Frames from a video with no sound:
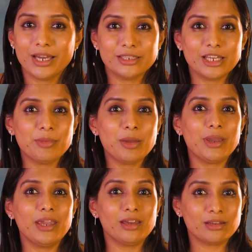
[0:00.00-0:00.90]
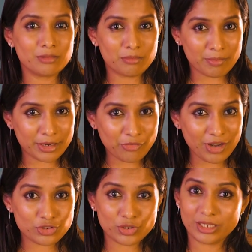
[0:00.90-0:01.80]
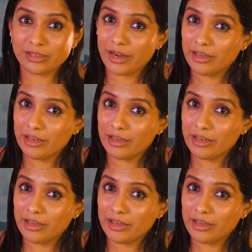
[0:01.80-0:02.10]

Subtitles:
They may be in manufacturing the